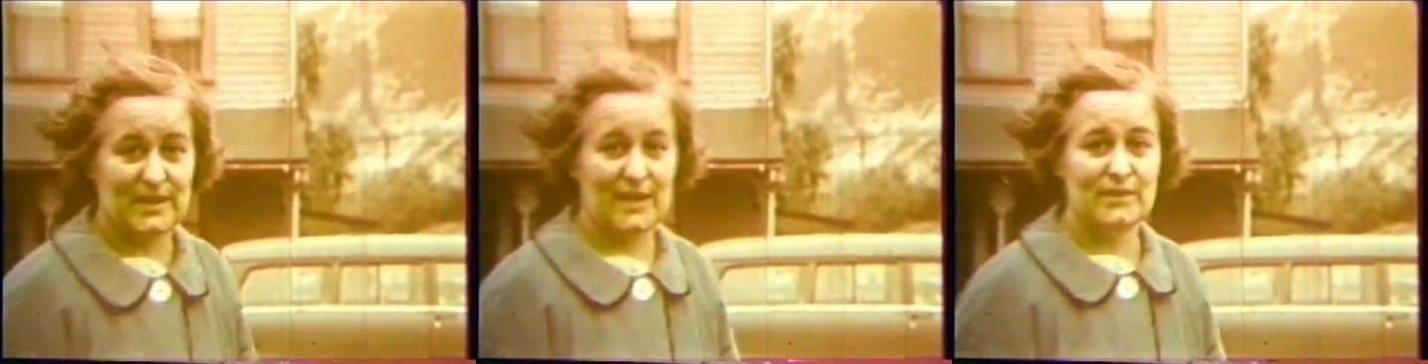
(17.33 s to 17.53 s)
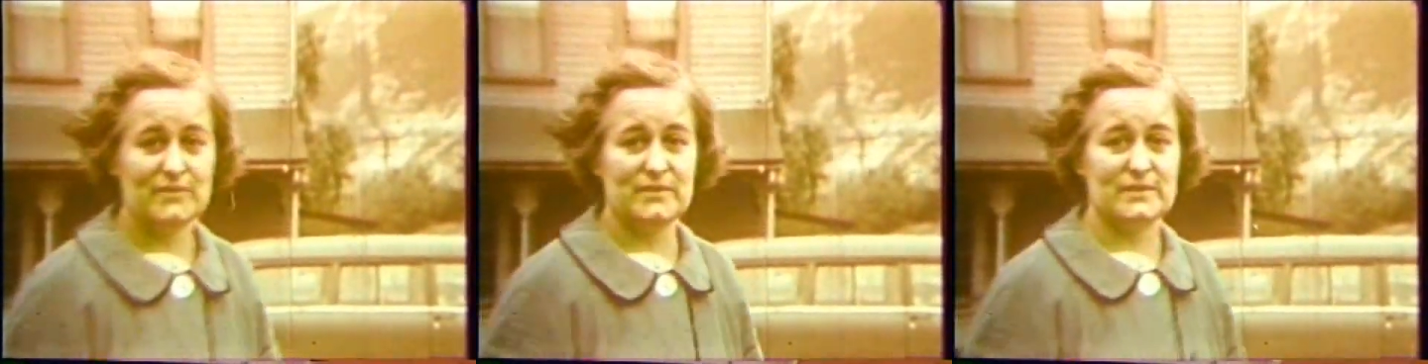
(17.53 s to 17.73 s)

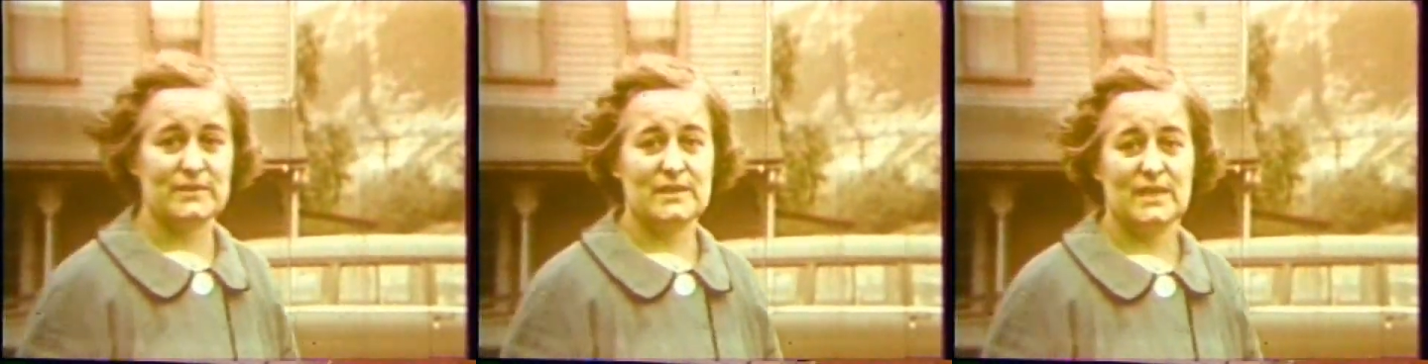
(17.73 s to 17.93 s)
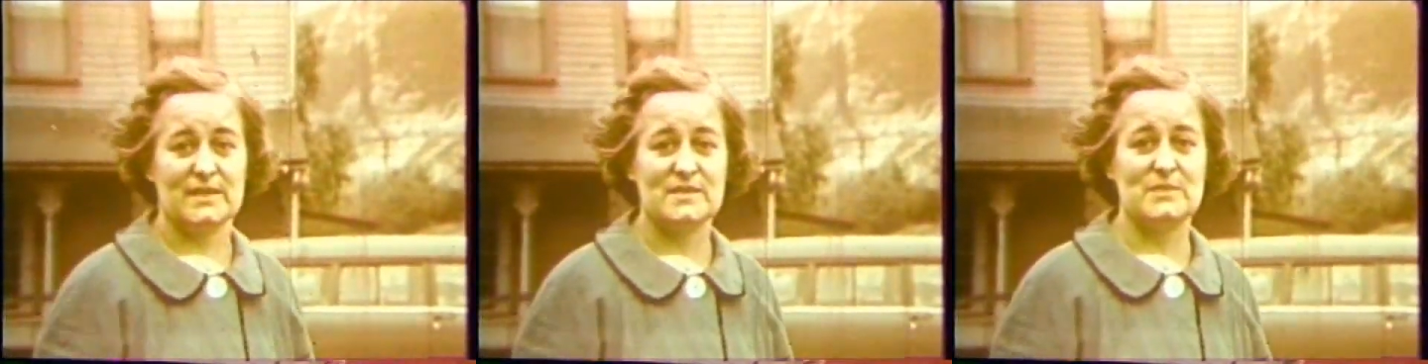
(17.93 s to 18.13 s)
even
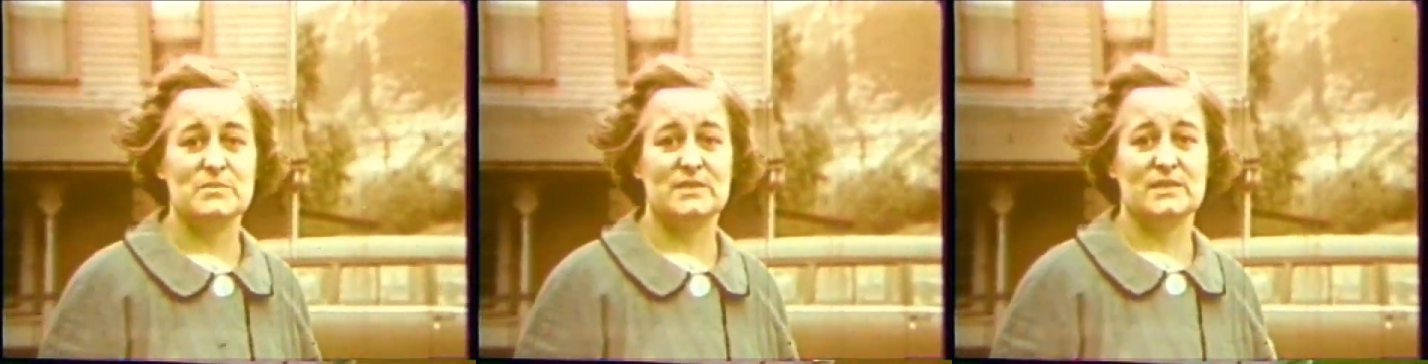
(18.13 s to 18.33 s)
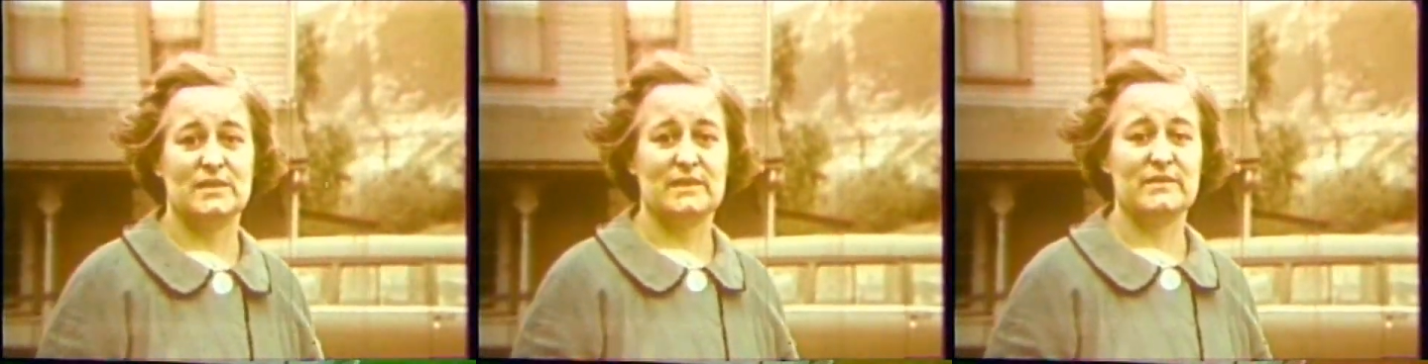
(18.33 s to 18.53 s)
oftener.
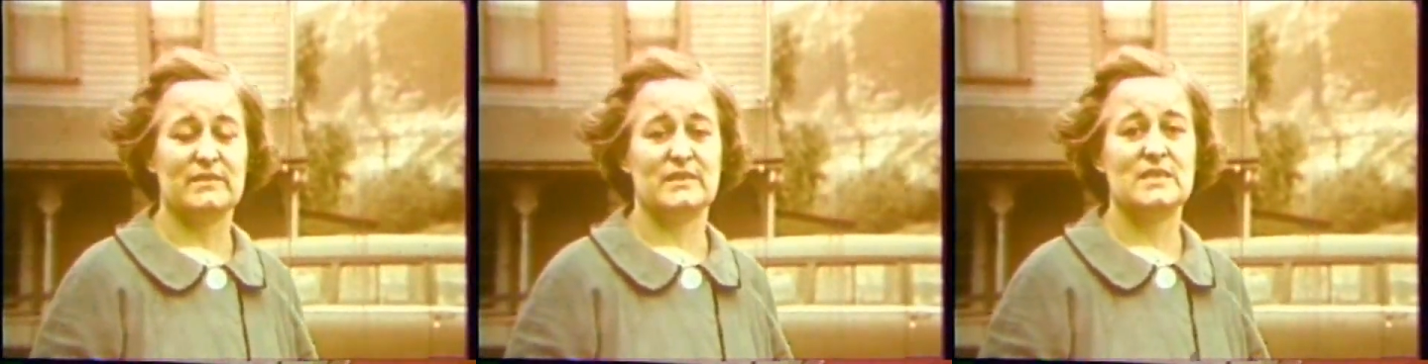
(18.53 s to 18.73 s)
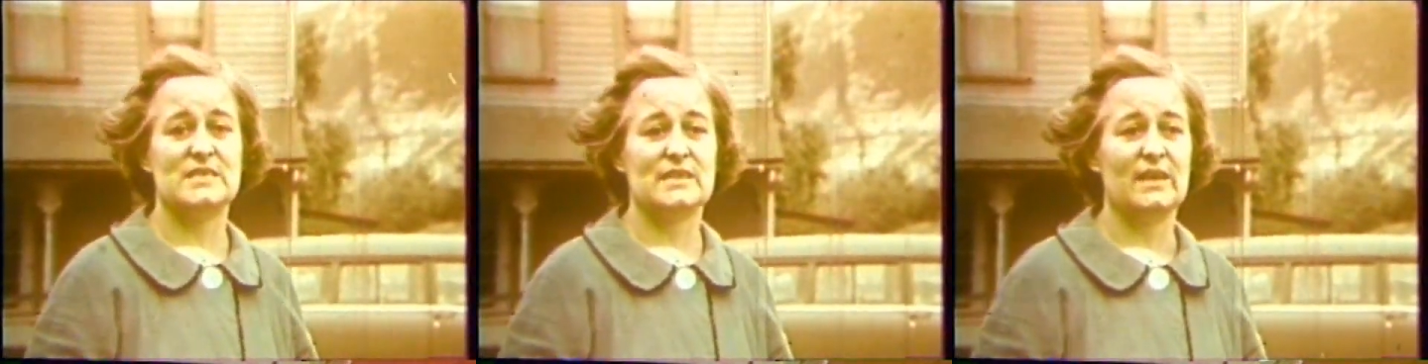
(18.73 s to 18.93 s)
Can't seem to get
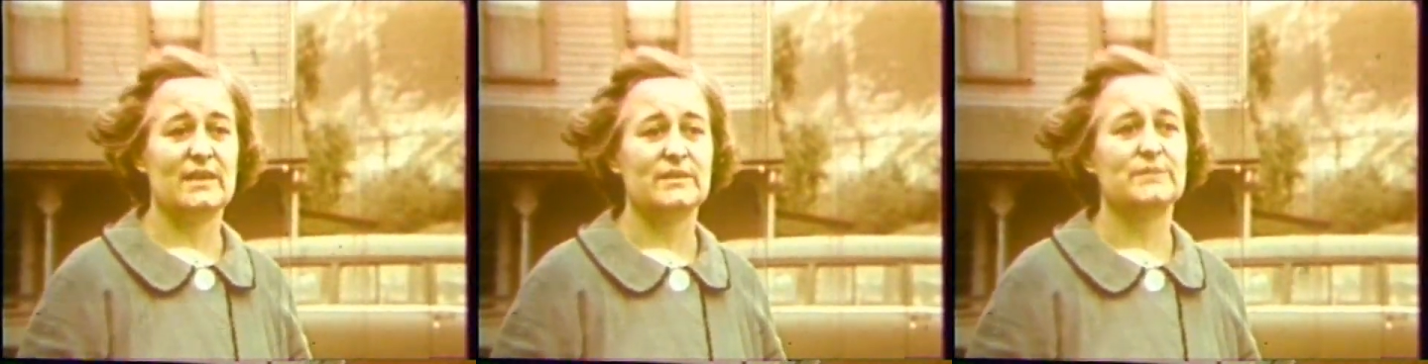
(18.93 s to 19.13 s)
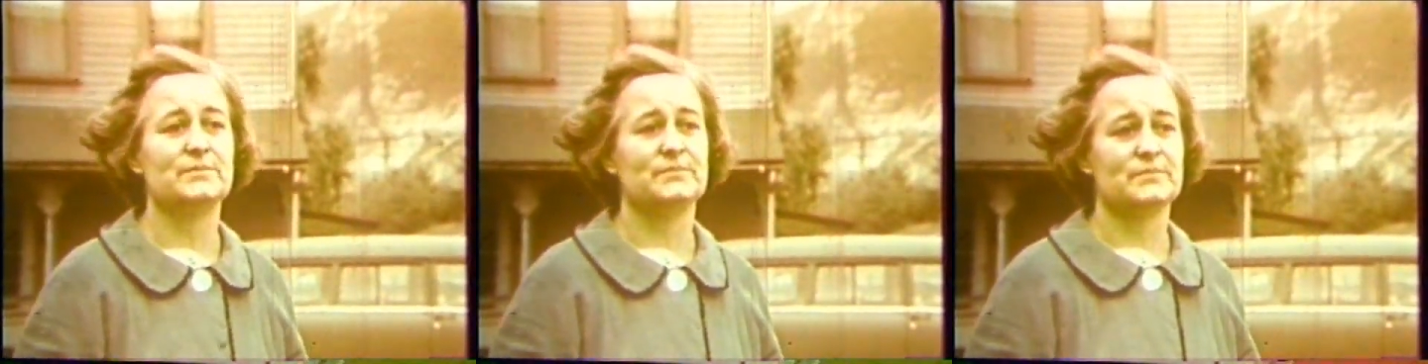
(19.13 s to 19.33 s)
anything
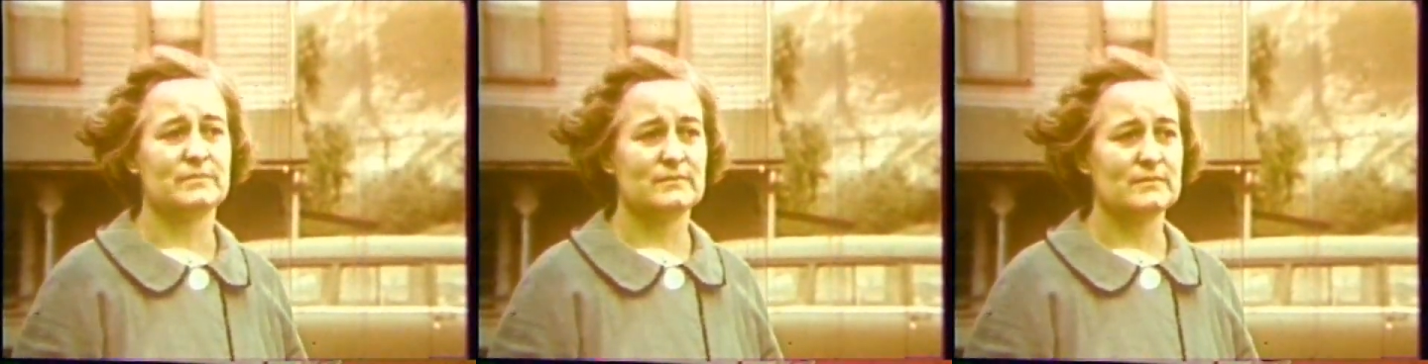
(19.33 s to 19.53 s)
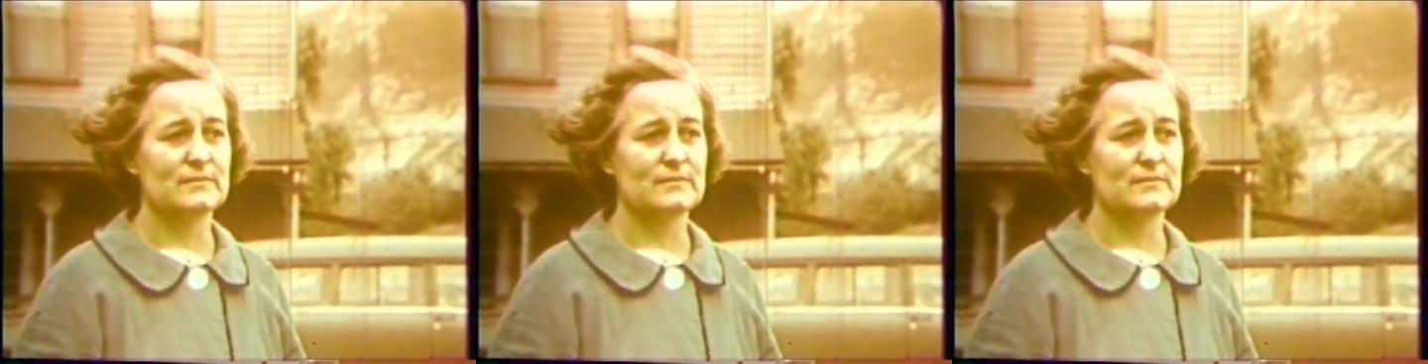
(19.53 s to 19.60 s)
done.